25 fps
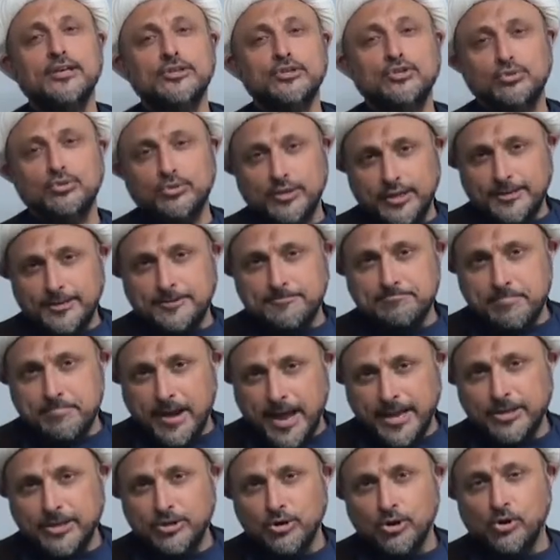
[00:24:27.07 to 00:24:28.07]
do it
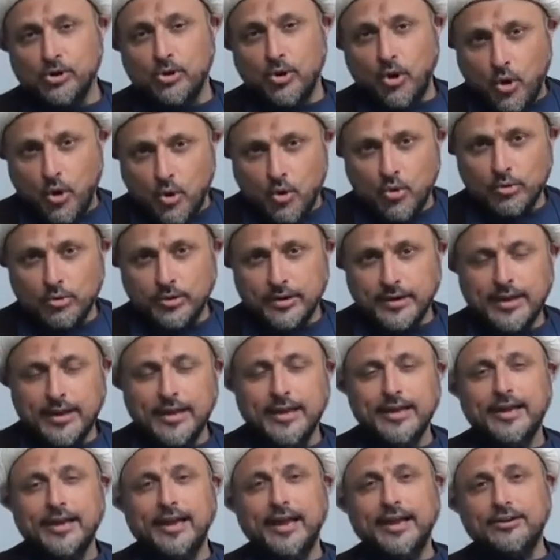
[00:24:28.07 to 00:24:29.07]
by your own
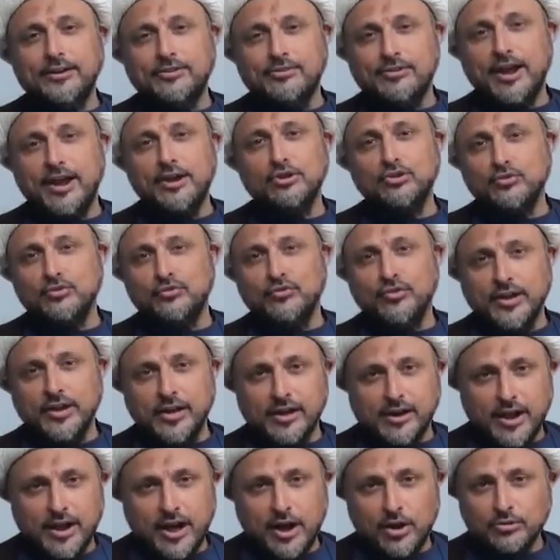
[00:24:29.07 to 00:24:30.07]
and try to figure